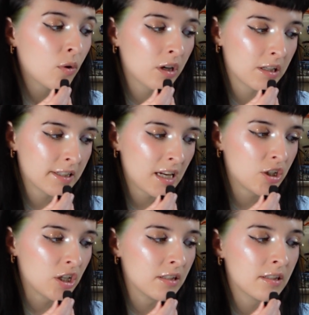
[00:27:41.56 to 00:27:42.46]

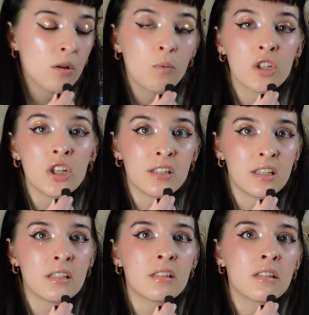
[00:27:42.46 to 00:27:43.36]
Organizations, which
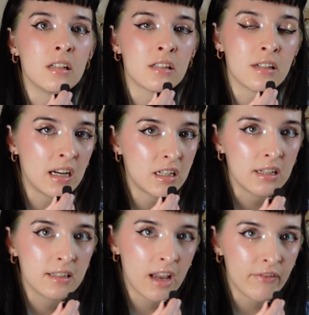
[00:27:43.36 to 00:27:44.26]
exists since
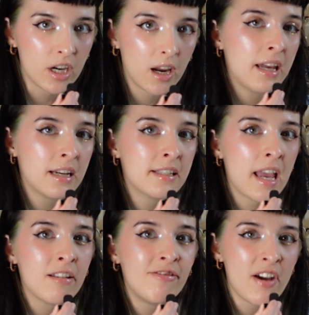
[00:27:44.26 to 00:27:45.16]
1970. It is
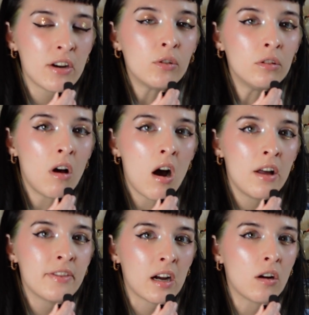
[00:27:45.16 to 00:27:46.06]
a federal
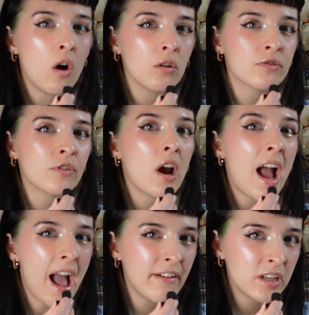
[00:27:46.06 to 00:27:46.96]
law that calls for
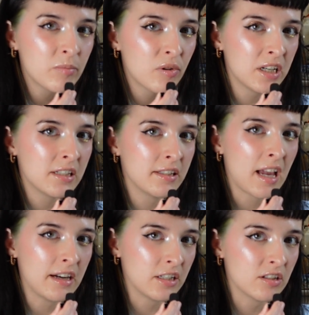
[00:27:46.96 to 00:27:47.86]
heavy prison
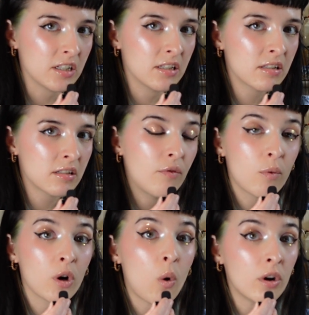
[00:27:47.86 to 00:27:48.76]
sentences
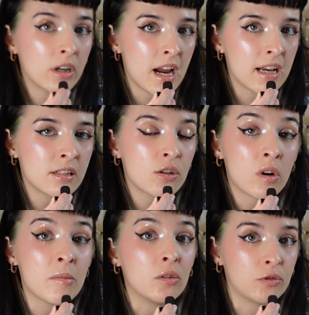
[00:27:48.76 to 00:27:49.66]
for organized
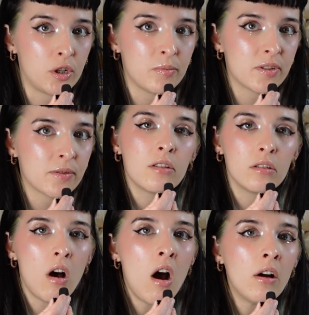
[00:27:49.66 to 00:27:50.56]
criminal groups. The
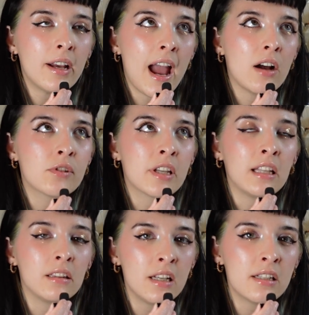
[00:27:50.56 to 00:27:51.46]
law counts
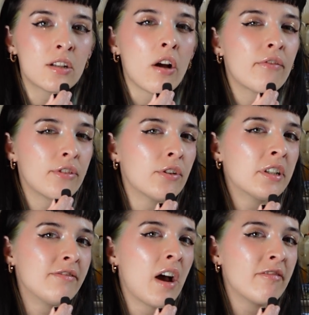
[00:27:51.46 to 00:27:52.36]
a list of
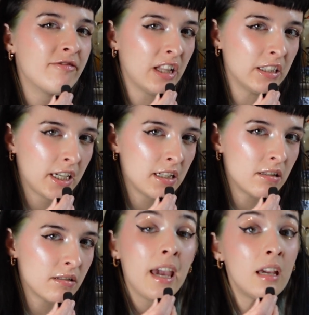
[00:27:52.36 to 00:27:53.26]
35
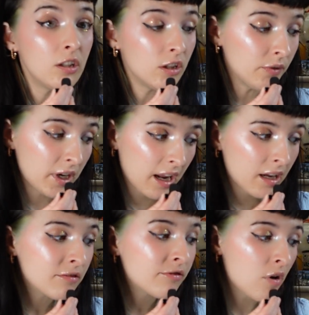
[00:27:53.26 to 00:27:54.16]
felonies,
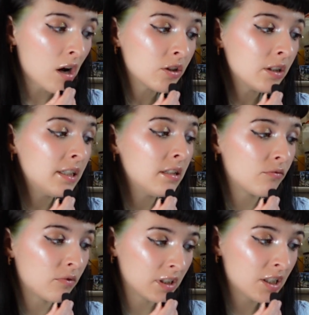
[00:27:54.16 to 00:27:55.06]
including fraudulent
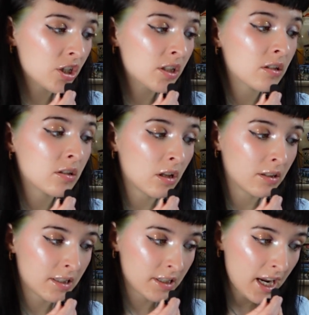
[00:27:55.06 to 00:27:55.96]
religious
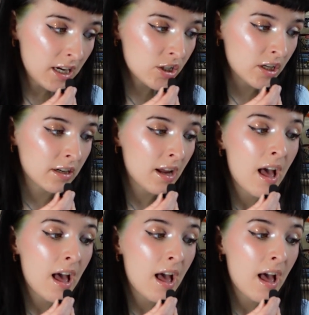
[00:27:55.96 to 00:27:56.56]
solicitation